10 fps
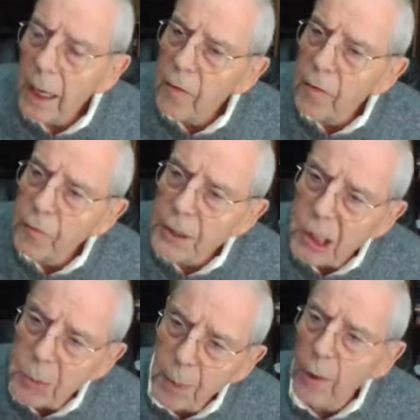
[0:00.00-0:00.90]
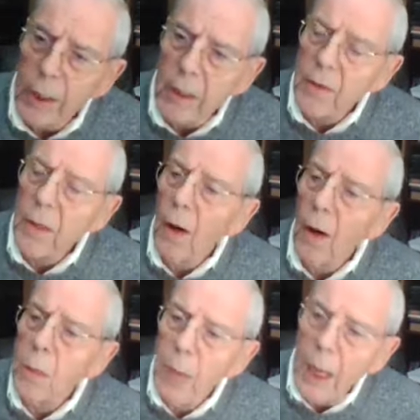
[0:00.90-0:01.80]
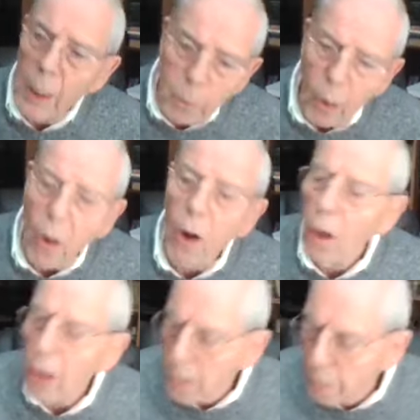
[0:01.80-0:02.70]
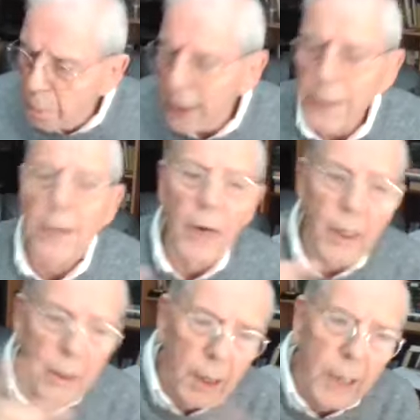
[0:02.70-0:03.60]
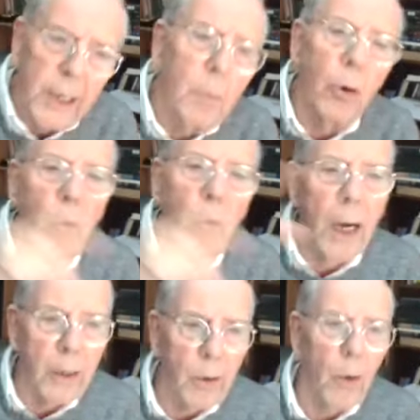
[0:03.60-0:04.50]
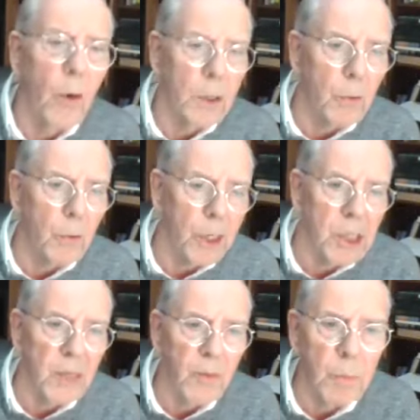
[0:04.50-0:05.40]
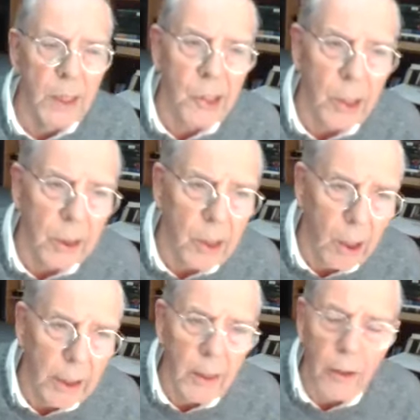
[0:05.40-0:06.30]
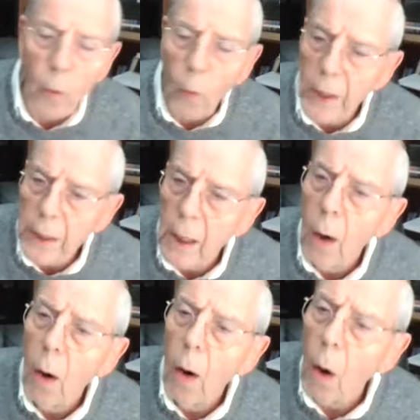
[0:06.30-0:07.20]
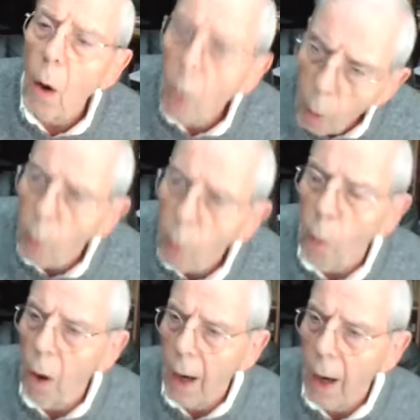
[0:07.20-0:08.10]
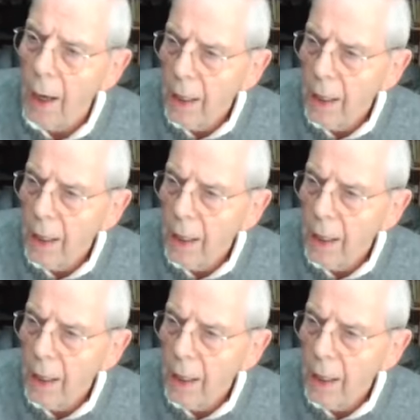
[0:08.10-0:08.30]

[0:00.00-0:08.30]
if the Spirit of God by Paul and Peter and Hebrew writer and all the rest of it makes it clear that we owe